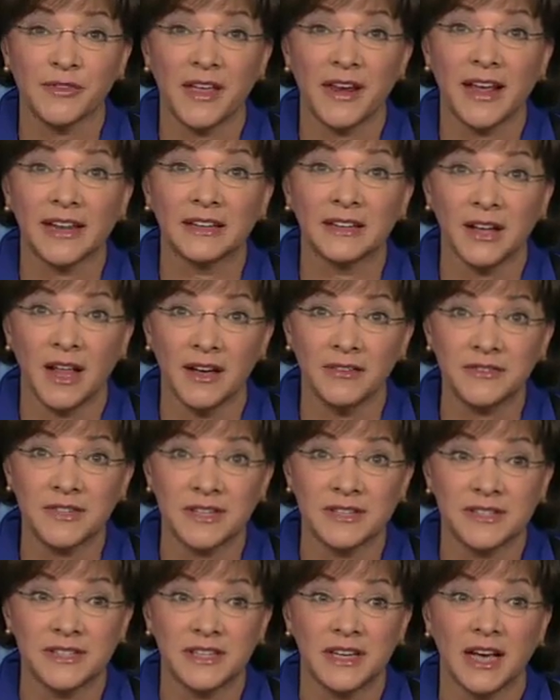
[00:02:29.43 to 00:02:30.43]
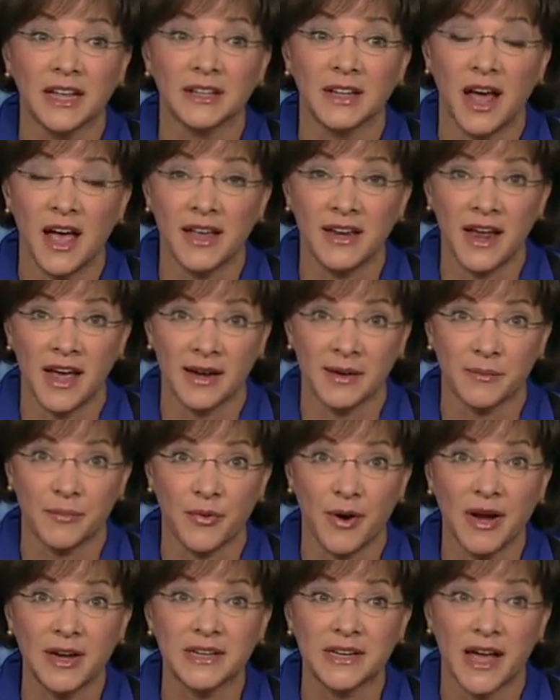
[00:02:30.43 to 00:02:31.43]
and I'd love to see a line item
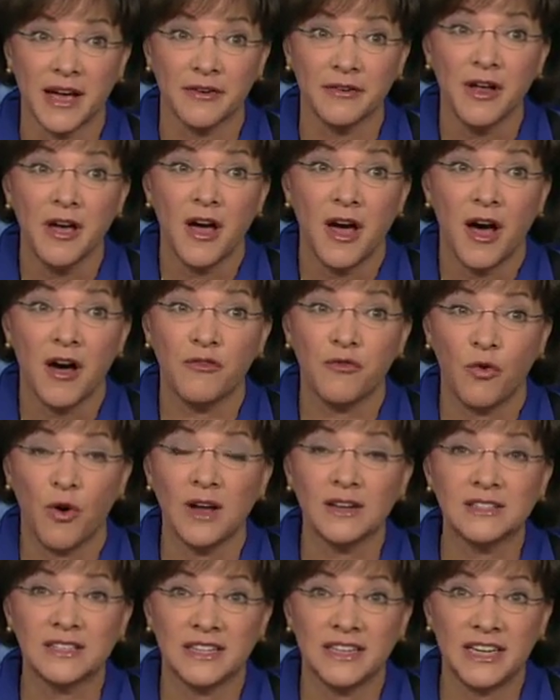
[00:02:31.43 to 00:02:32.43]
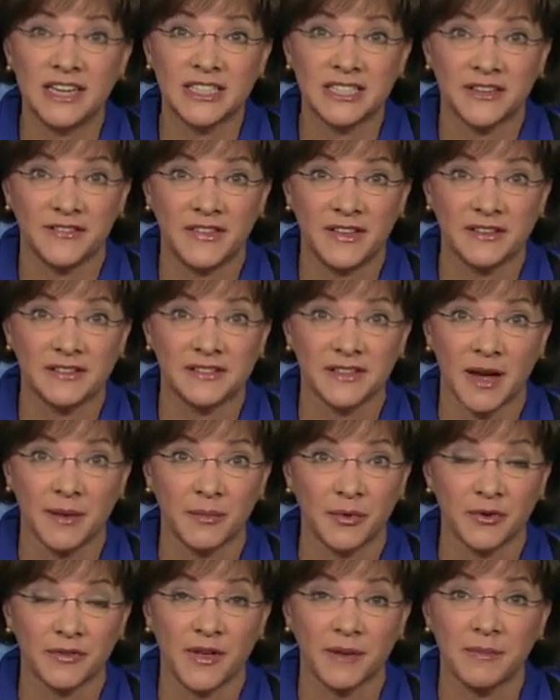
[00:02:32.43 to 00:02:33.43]
breakdown of what's in each of these
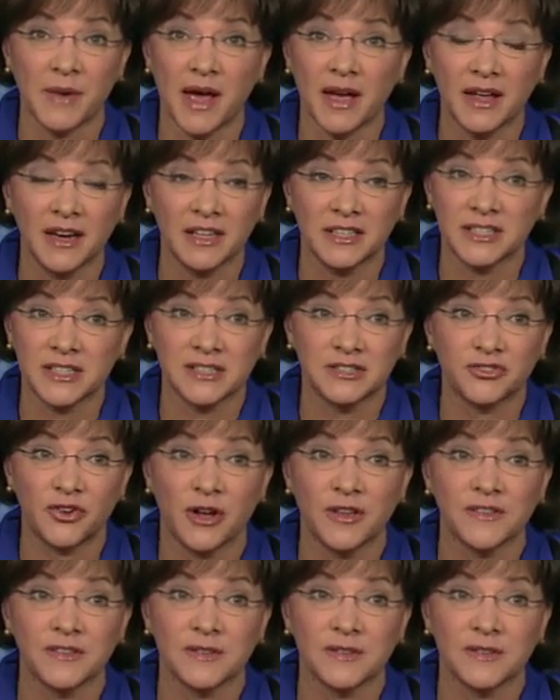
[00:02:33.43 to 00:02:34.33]
numbers. I'm not going to just trust